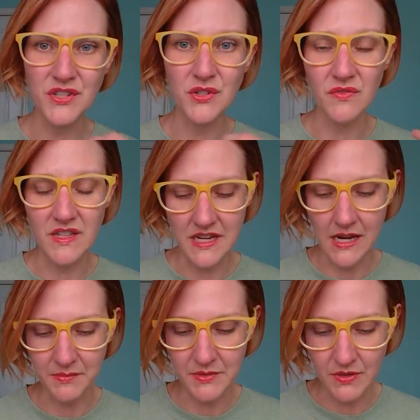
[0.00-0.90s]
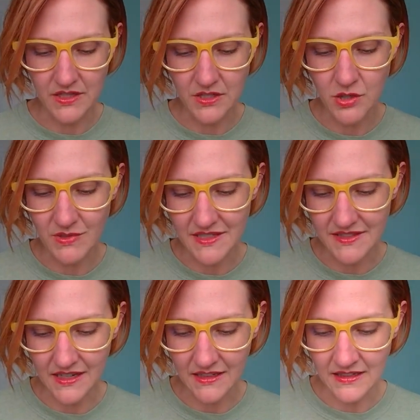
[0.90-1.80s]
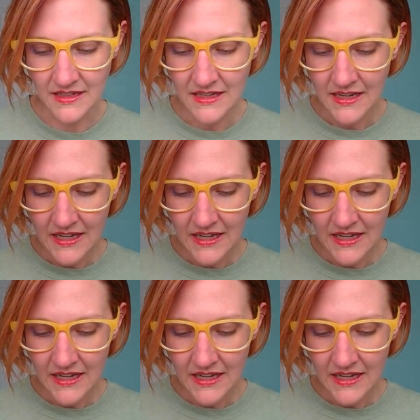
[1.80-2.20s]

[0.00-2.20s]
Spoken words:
two of the types within human design.